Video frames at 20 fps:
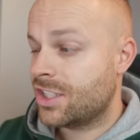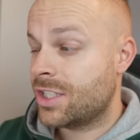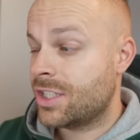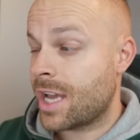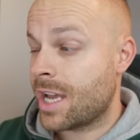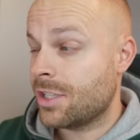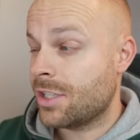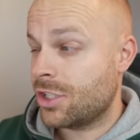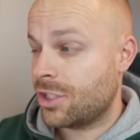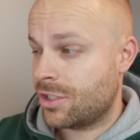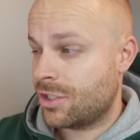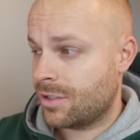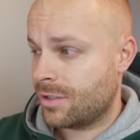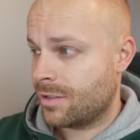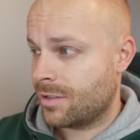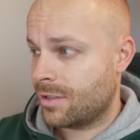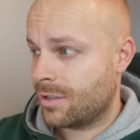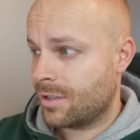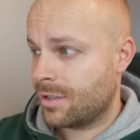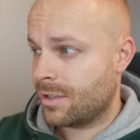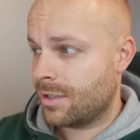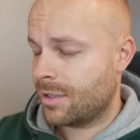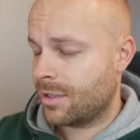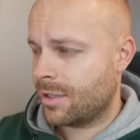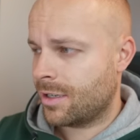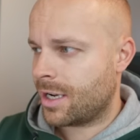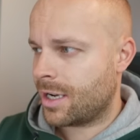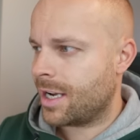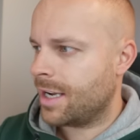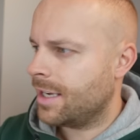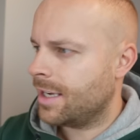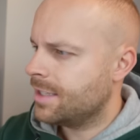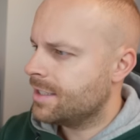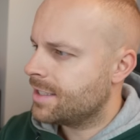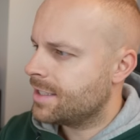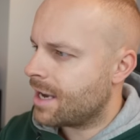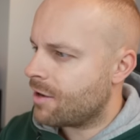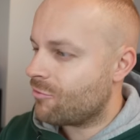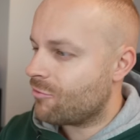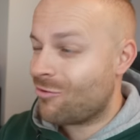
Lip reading: Deszcz. Is that